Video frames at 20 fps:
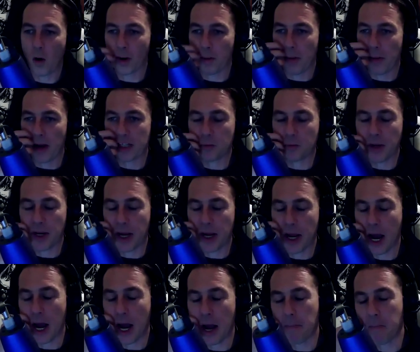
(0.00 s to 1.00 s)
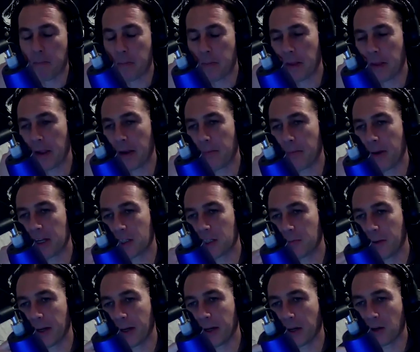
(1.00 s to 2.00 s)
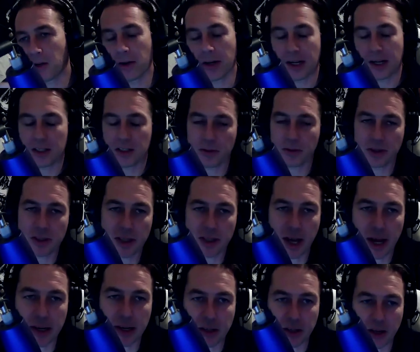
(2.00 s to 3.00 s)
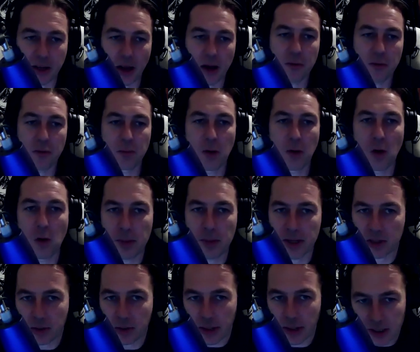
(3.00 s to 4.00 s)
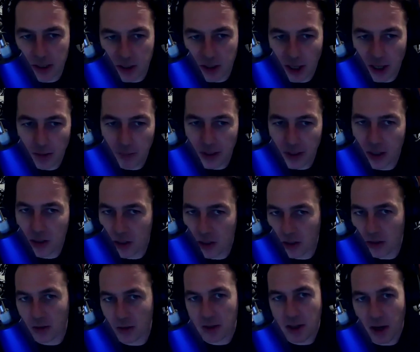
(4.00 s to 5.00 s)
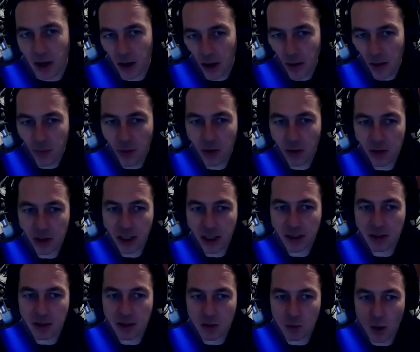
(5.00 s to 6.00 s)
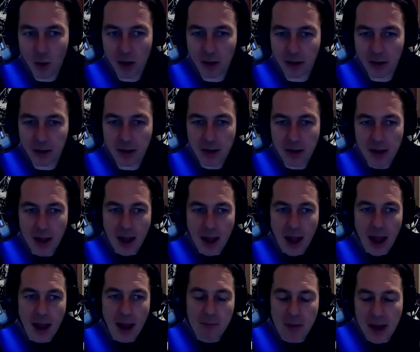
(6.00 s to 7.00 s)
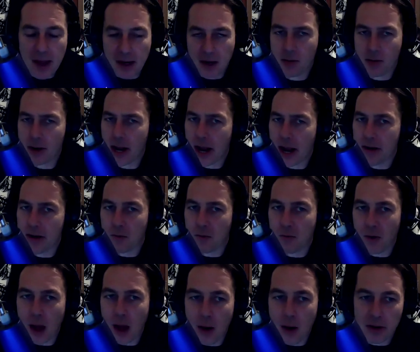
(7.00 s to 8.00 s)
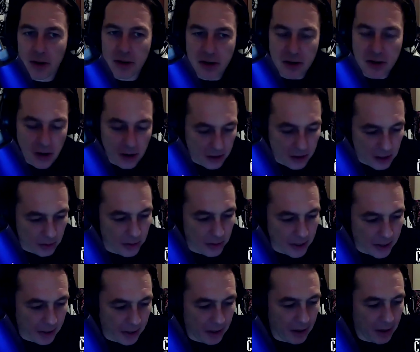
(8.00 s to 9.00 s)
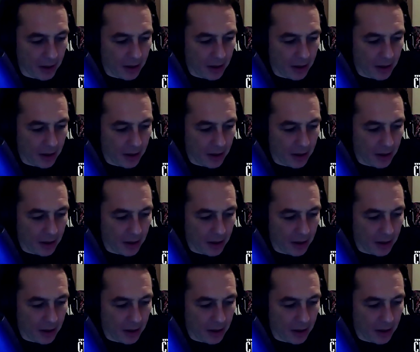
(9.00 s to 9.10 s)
And it must be good, as you were saying, to go from All Misery to jump into your solo project as well and have that creative flow, and you're not doing